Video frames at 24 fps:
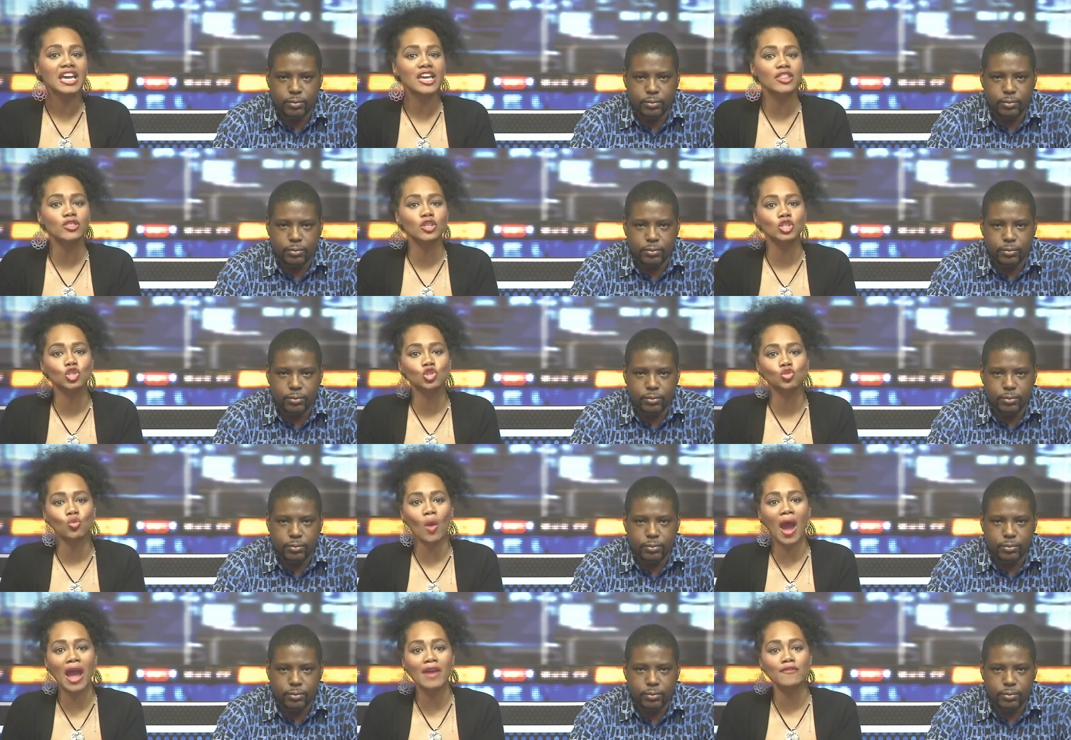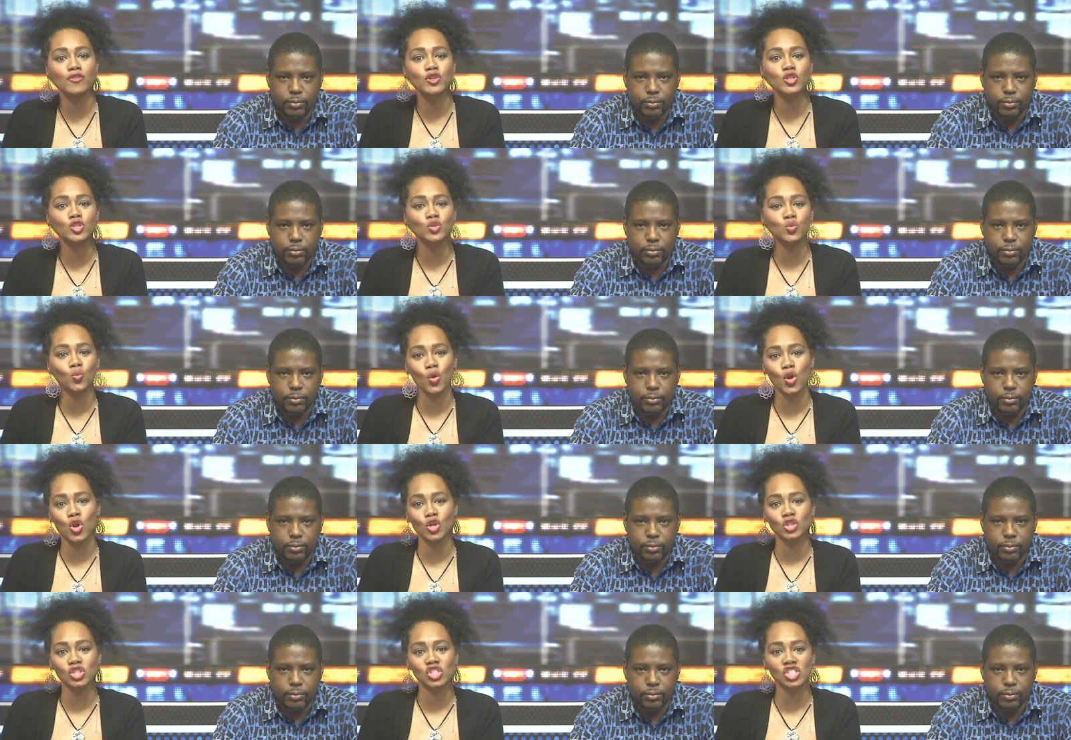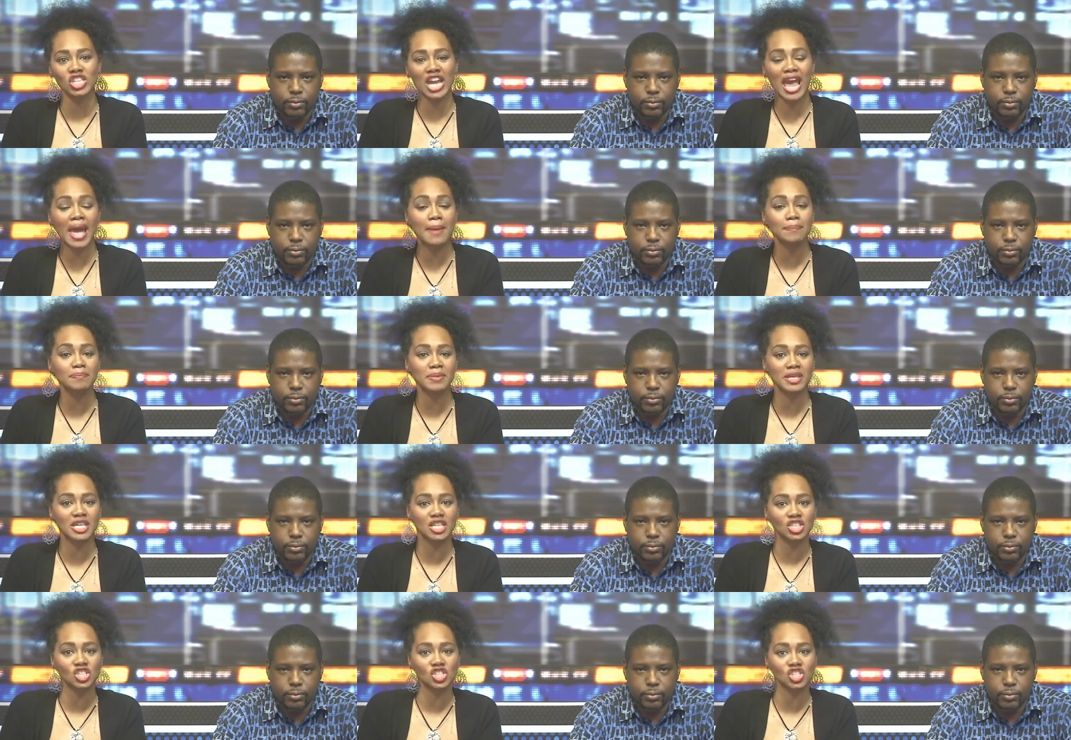Speaker 1: in the Drivers World
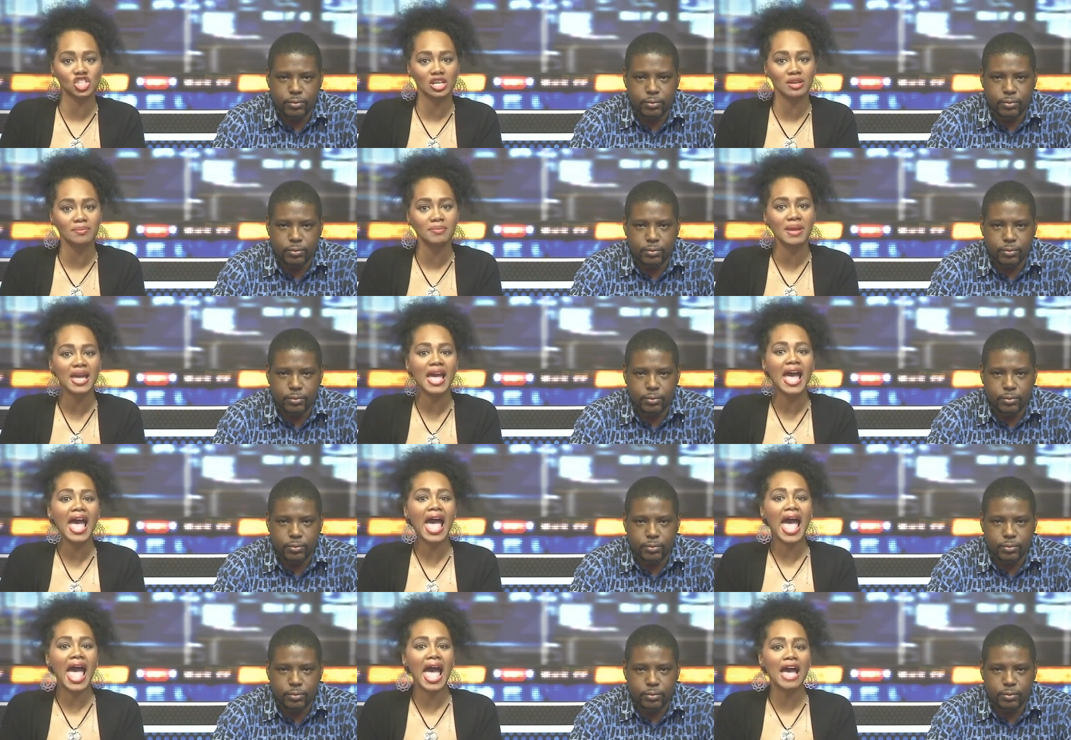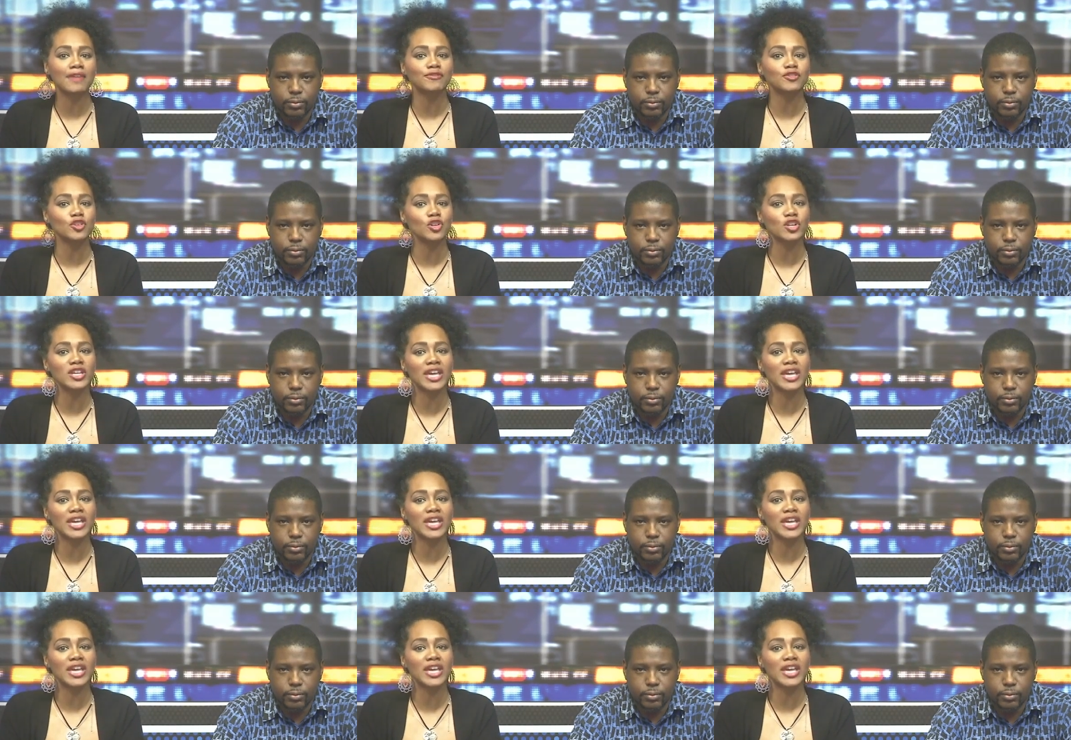Championship after